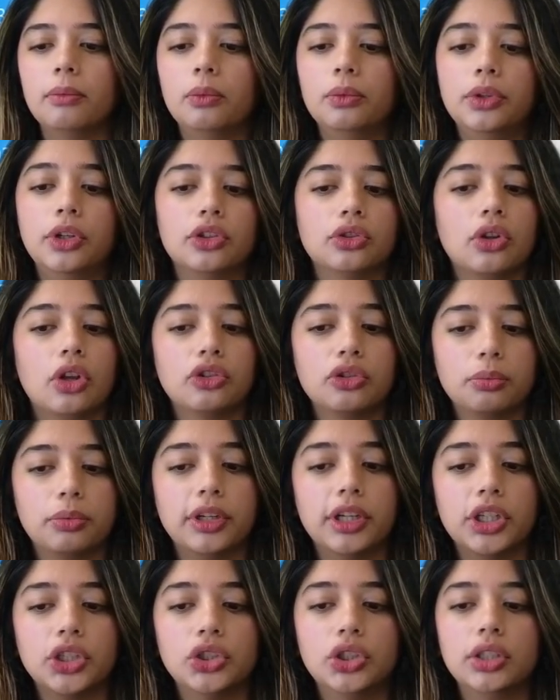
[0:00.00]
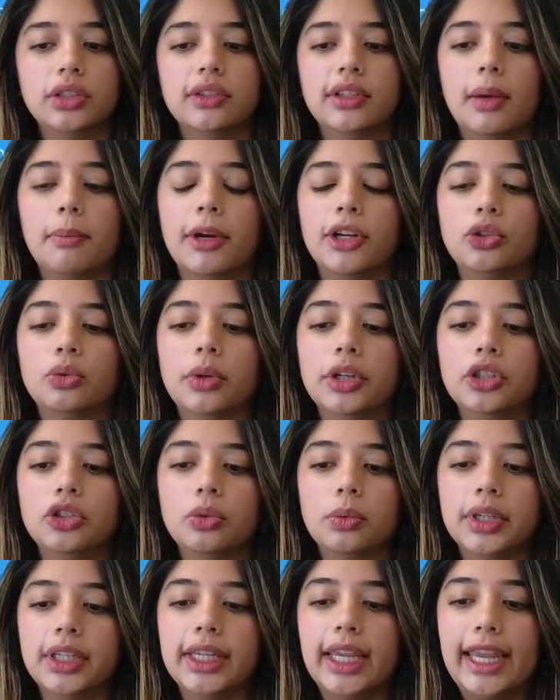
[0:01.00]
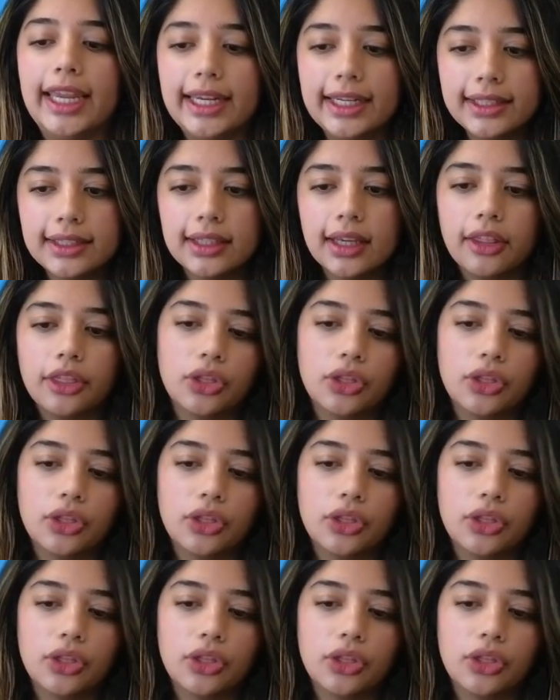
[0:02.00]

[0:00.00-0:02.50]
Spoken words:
There's also predictions that by 2028,